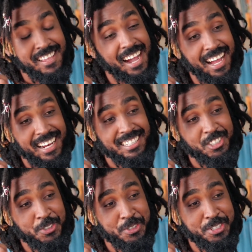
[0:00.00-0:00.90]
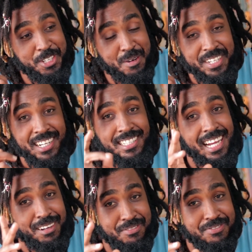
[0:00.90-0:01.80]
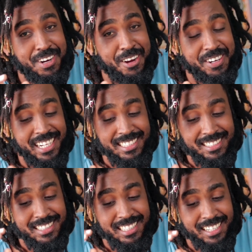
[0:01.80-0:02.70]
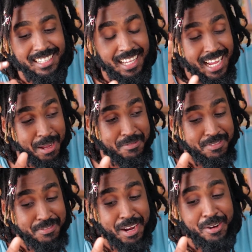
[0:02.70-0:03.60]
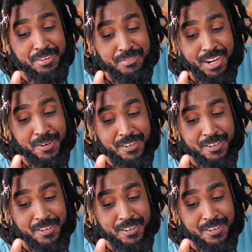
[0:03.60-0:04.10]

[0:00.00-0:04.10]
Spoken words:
that's true, you know, because I am very entertained. I am very, very,